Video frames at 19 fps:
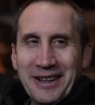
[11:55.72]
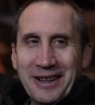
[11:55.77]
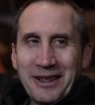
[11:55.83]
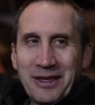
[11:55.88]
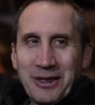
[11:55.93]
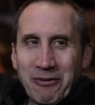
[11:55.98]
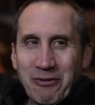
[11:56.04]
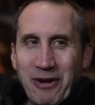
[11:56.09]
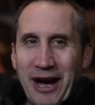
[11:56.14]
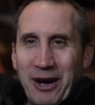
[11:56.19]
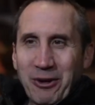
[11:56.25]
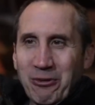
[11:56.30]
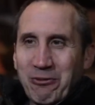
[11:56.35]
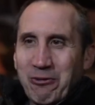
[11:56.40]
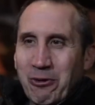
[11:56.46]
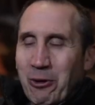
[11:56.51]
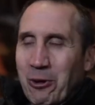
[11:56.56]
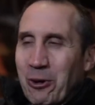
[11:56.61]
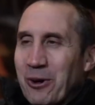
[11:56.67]
the Final
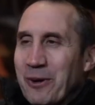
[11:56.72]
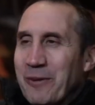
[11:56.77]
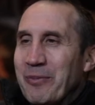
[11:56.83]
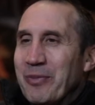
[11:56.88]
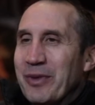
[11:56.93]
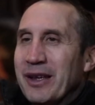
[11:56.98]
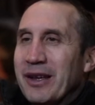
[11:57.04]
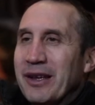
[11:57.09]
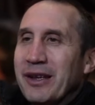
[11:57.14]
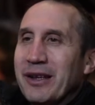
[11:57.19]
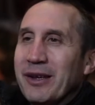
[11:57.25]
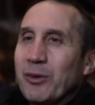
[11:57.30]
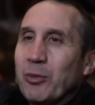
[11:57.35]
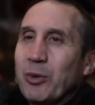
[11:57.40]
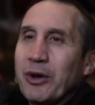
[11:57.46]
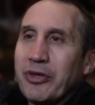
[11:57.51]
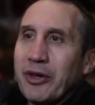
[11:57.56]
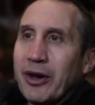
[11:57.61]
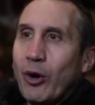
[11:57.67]
Four,
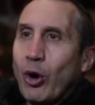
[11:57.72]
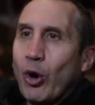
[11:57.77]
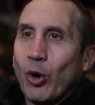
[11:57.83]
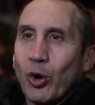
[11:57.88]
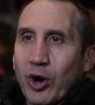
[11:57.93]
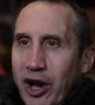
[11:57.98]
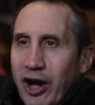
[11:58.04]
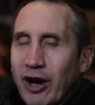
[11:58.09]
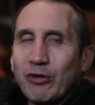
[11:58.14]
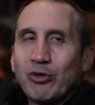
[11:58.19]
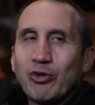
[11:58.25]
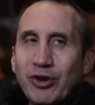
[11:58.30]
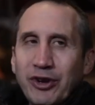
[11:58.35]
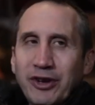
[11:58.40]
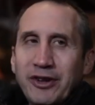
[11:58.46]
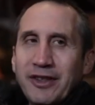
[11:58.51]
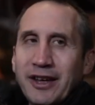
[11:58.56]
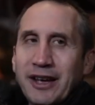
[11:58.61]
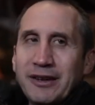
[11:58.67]
with a whole
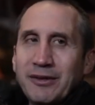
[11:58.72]
country